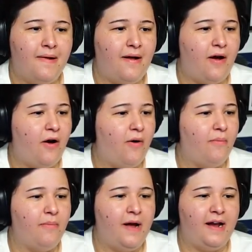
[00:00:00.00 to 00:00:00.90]
Oh
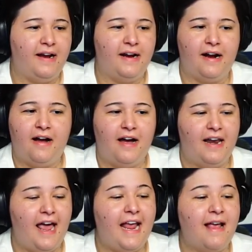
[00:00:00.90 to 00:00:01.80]
my god.
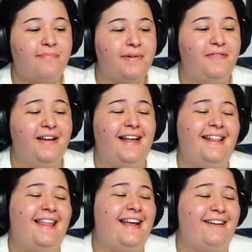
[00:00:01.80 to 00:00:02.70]
I can't believe...
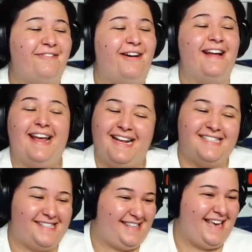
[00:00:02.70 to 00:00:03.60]
Like, what
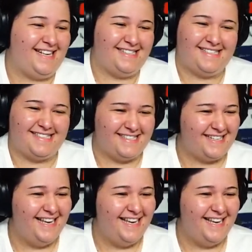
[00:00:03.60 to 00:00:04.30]
is this?